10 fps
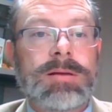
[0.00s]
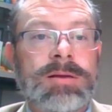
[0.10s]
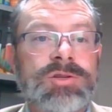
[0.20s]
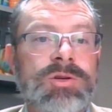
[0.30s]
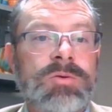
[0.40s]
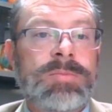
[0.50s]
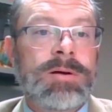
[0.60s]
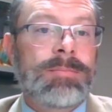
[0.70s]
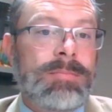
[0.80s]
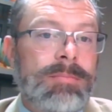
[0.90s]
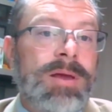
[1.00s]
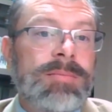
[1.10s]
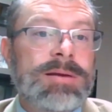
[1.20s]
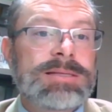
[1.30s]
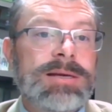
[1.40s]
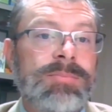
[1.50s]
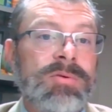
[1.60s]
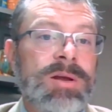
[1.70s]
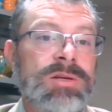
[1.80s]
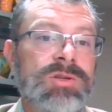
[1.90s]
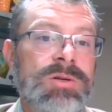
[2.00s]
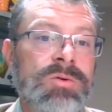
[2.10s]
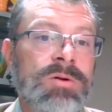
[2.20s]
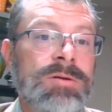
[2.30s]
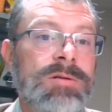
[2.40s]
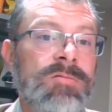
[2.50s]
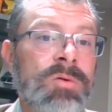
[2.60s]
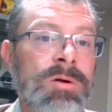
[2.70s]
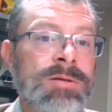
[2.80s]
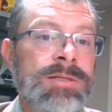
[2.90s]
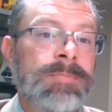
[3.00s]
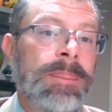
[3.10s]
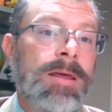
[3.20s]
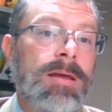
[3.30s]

issue, but maybe a separation or a divorce,